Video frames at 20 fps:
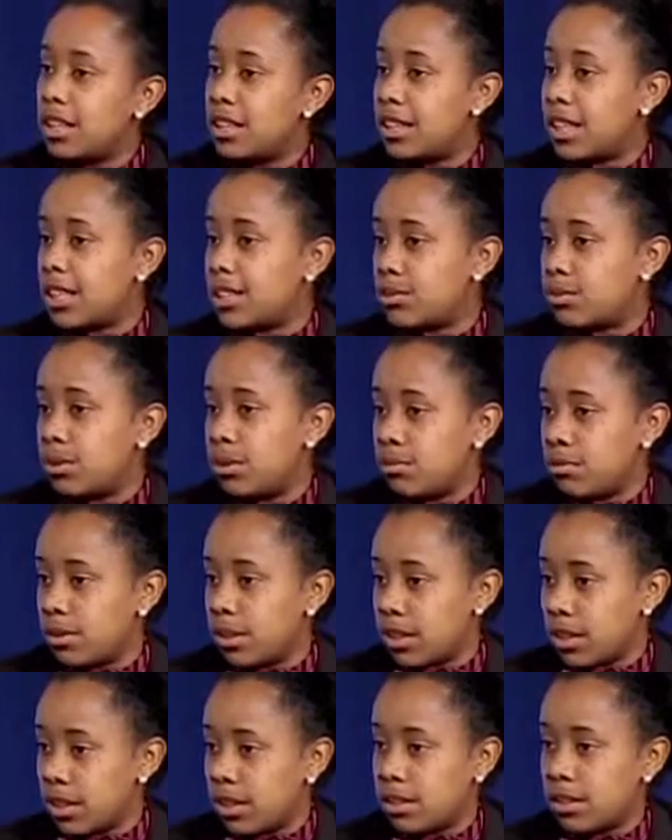that's what
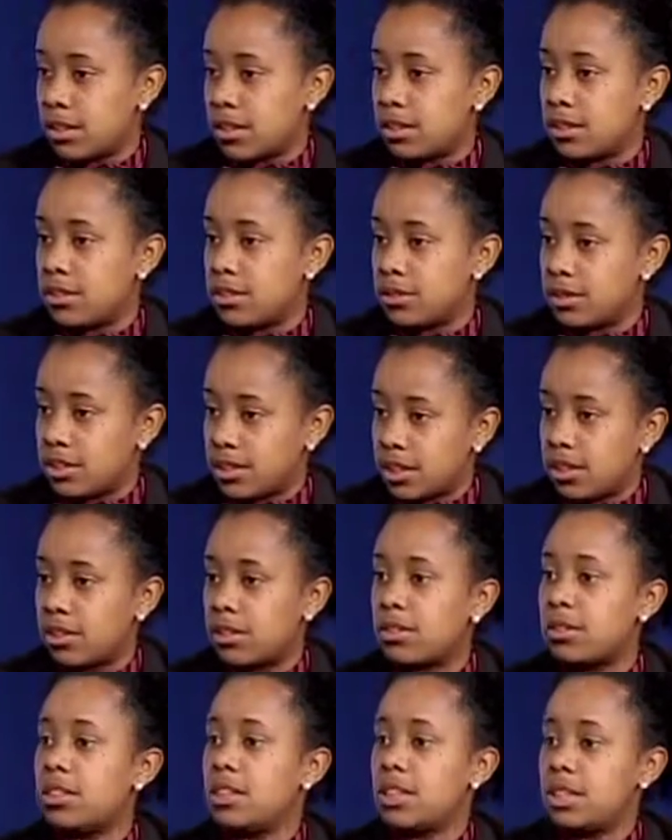we're here to do. So
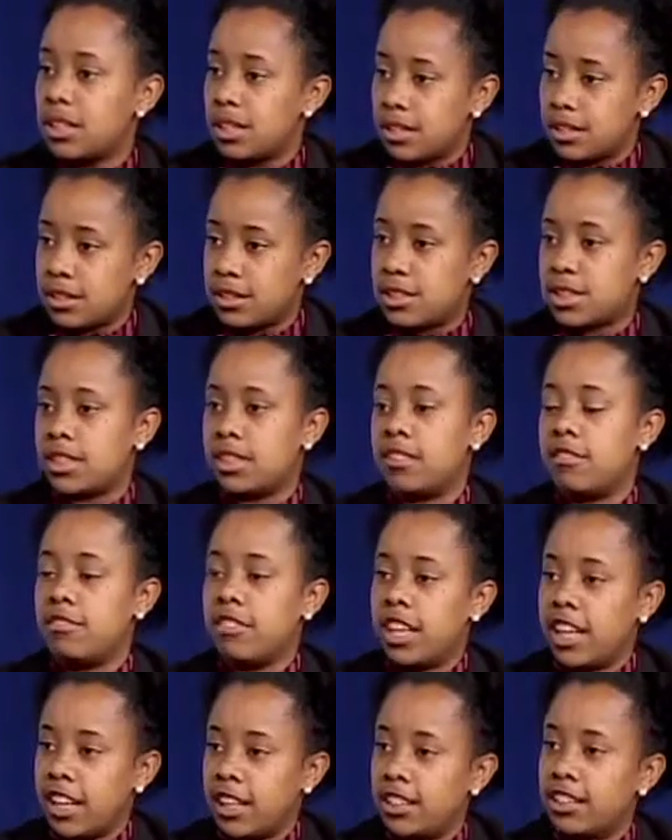to
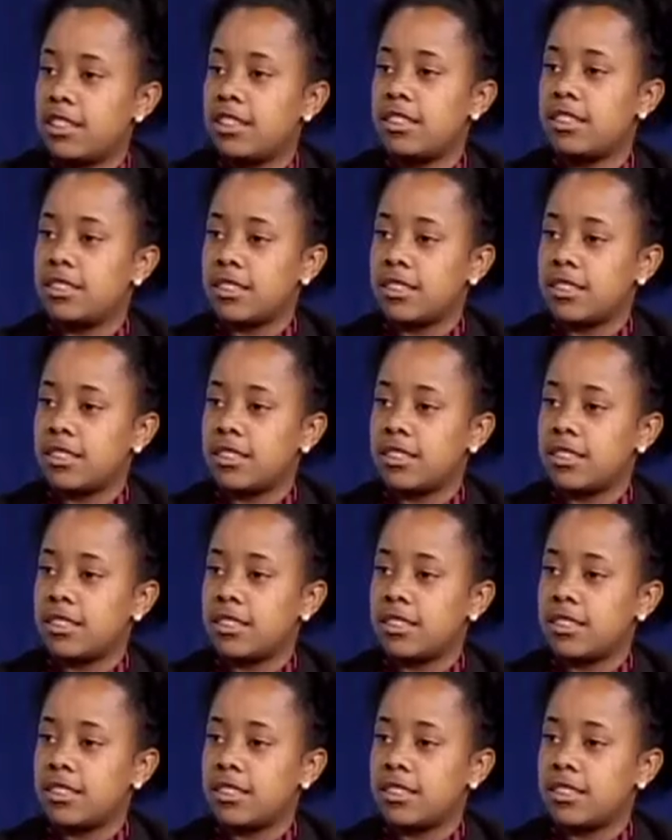convene.